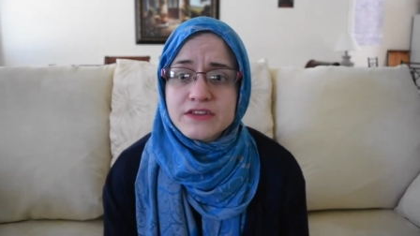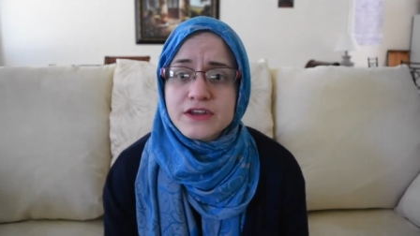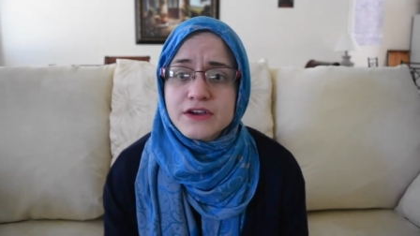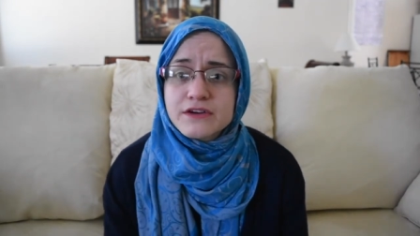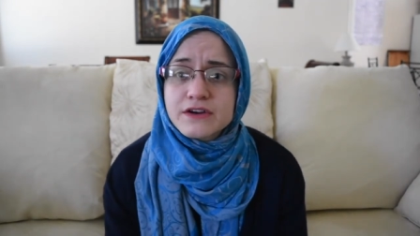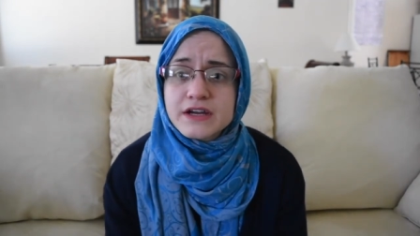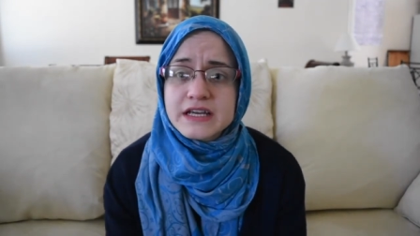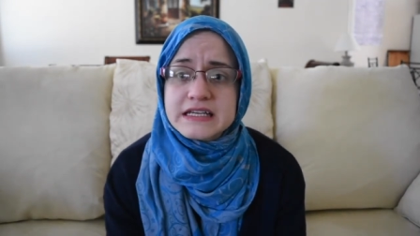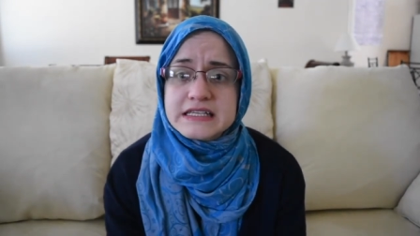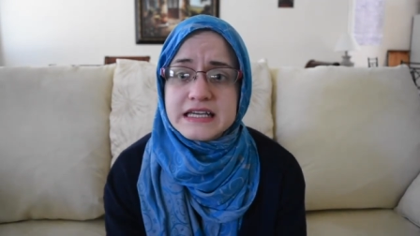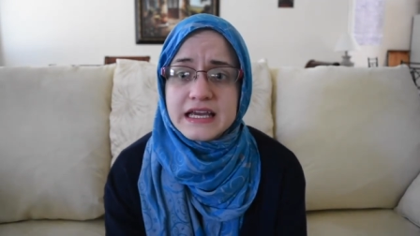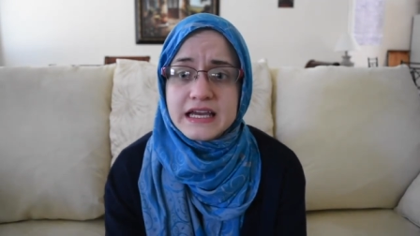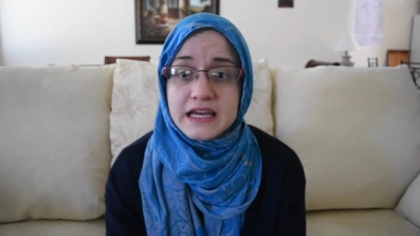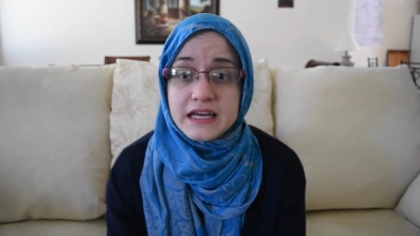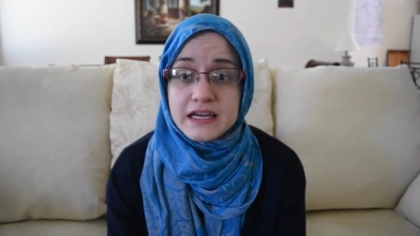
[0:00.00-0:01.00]
there is
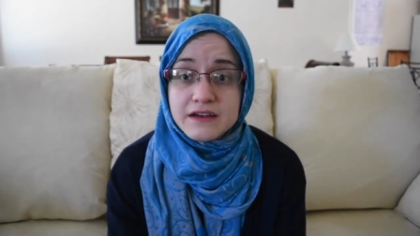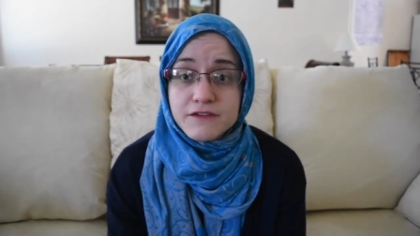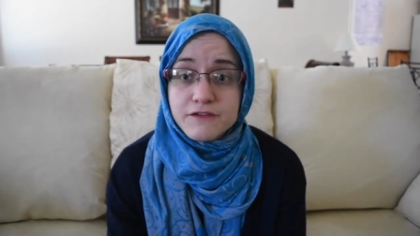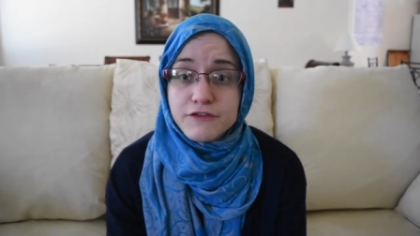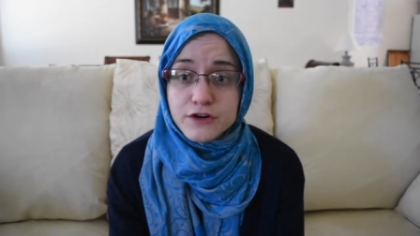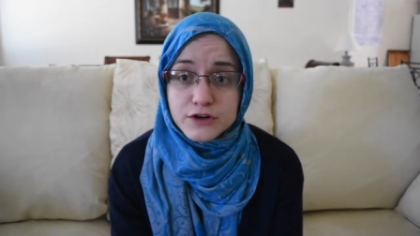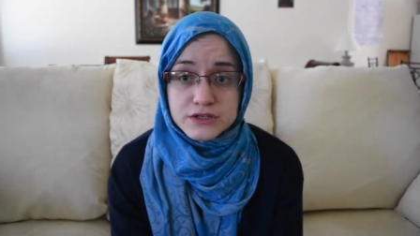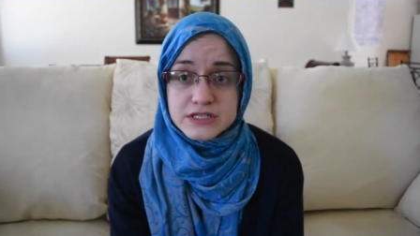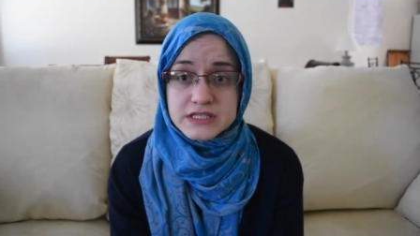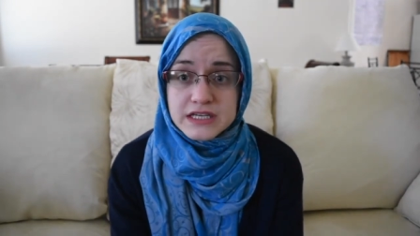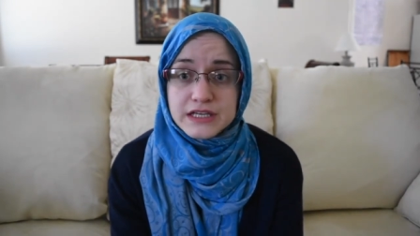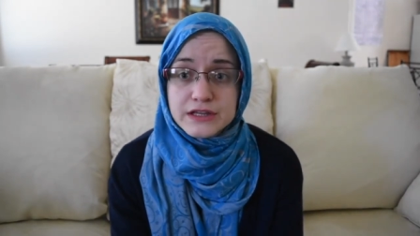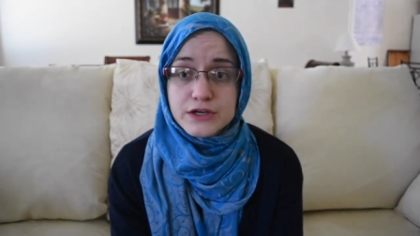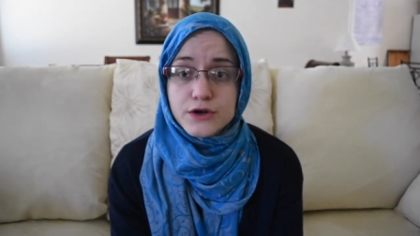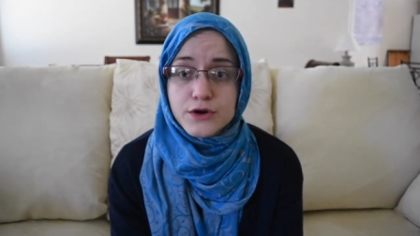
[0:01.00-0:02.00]
a verse
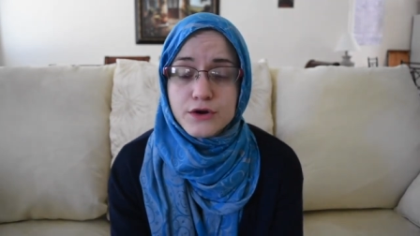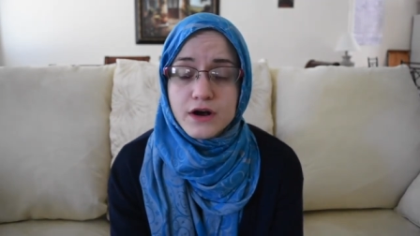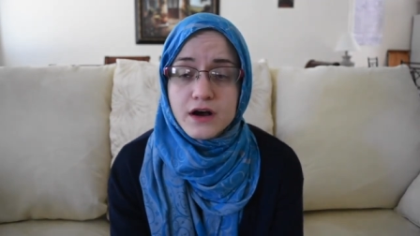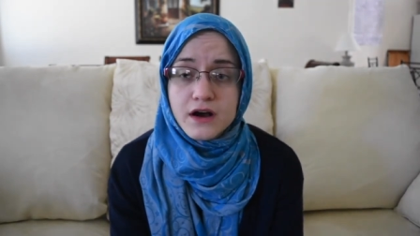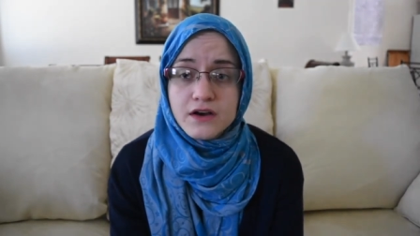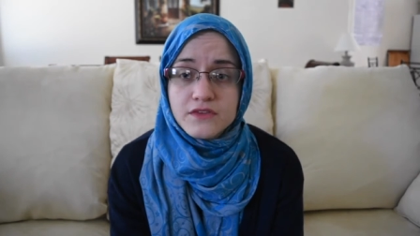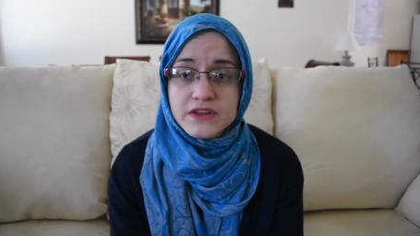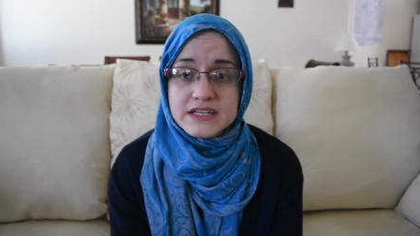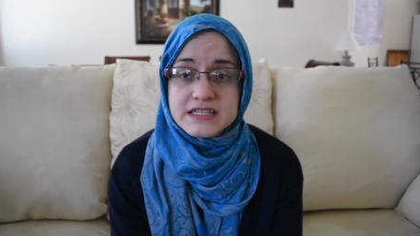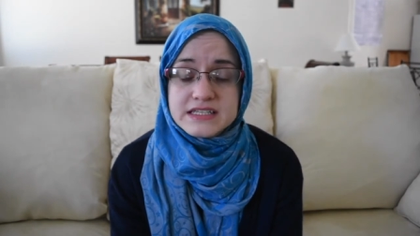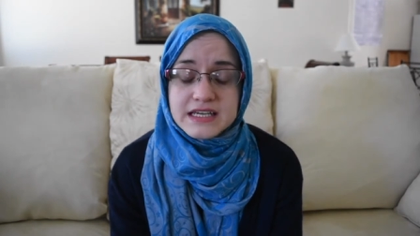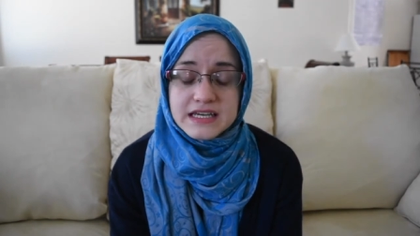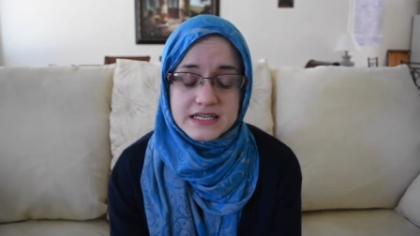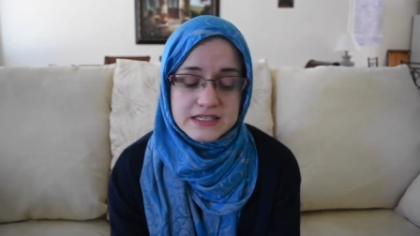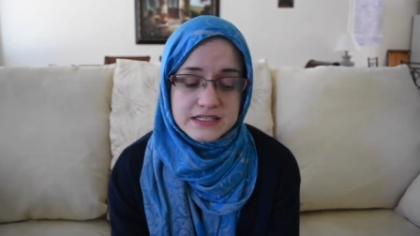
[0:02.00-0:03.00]
in the Quran that
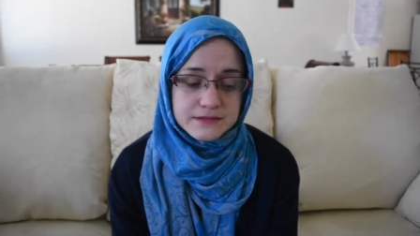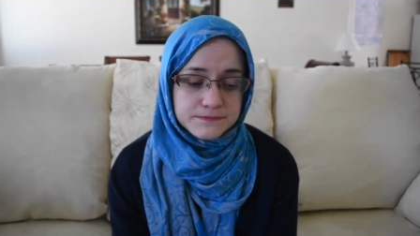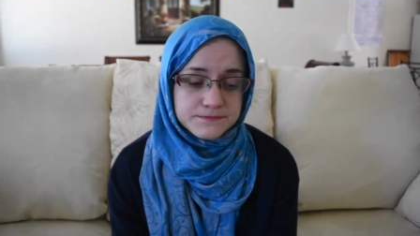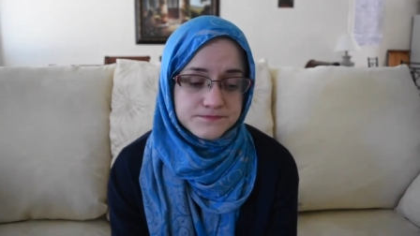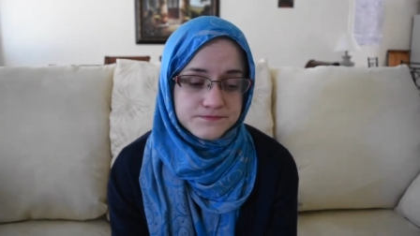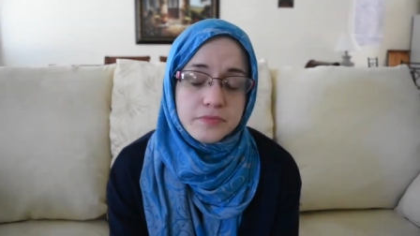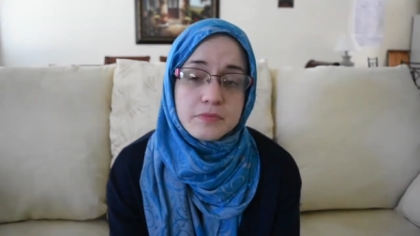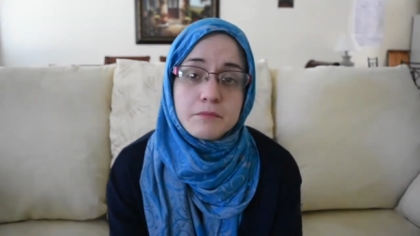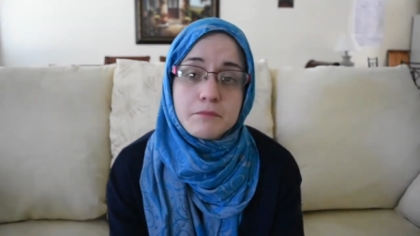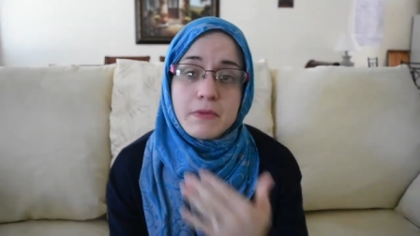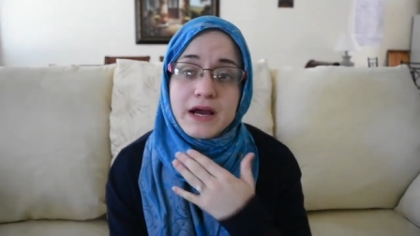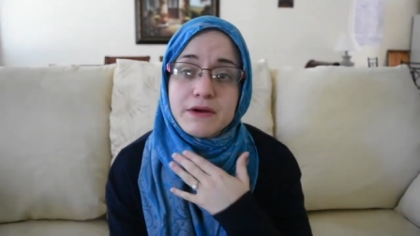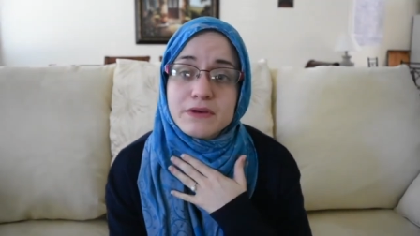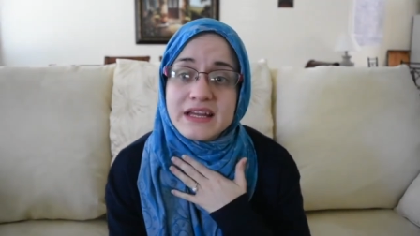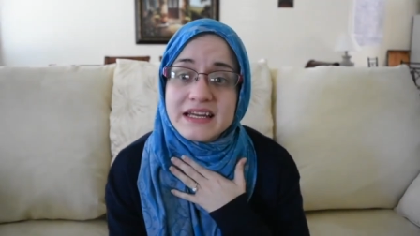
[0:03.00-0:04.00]
says,
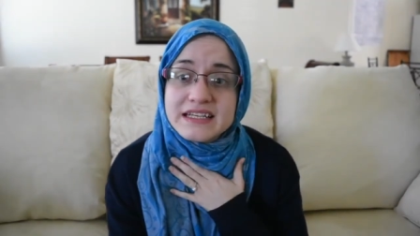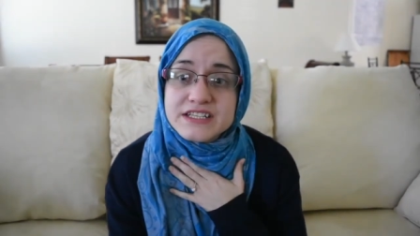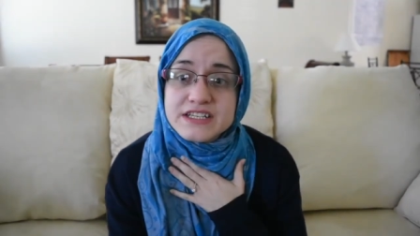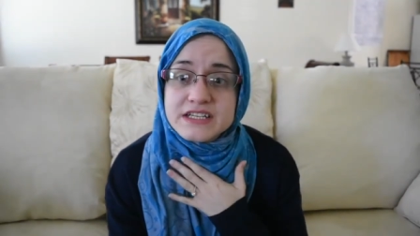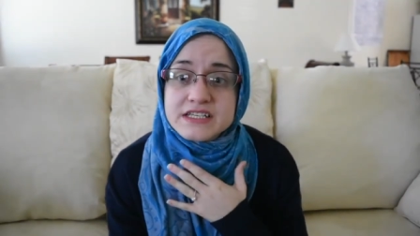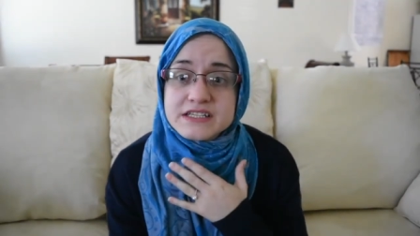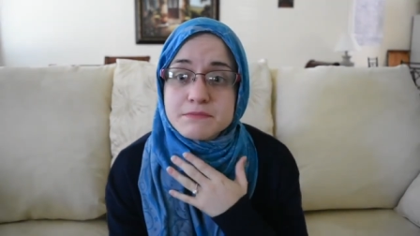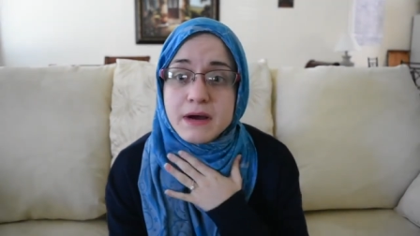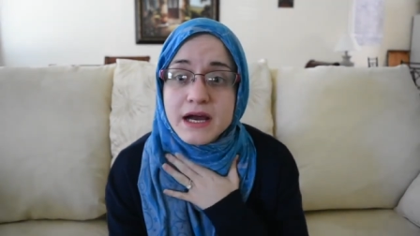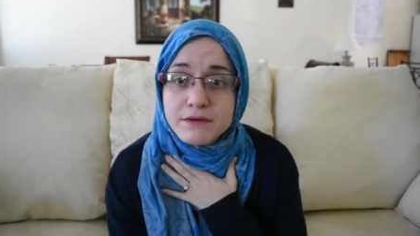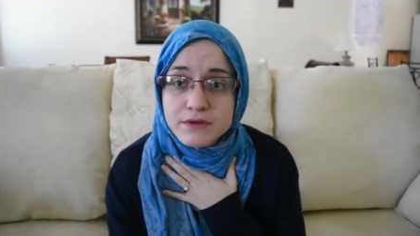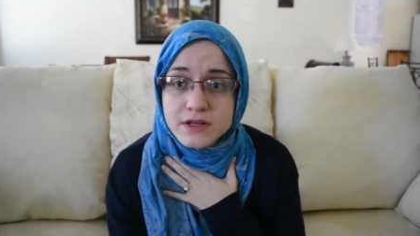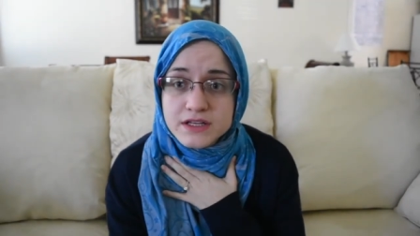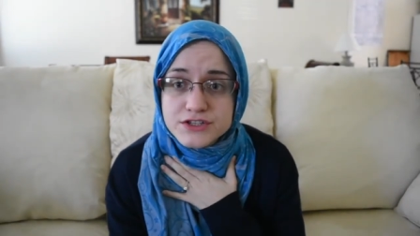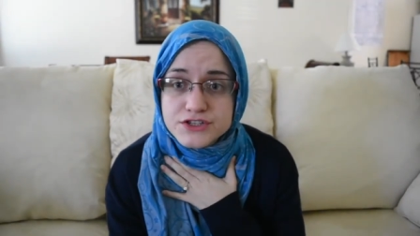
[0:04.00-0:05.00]
My religion is my
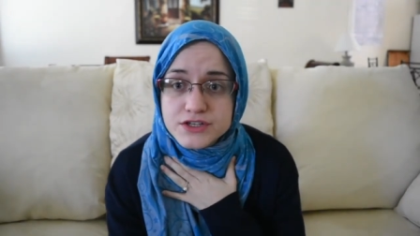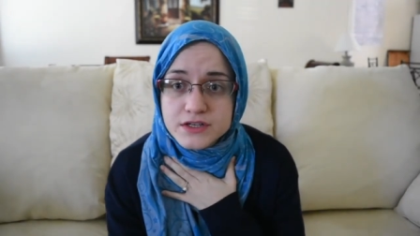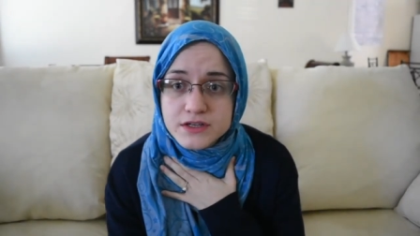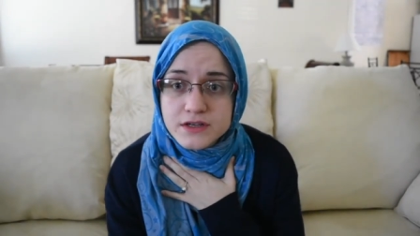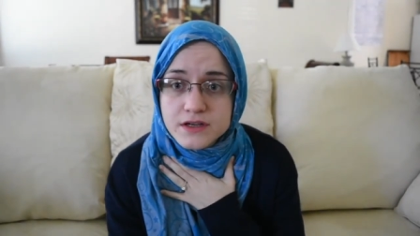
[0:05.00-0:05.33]
religion.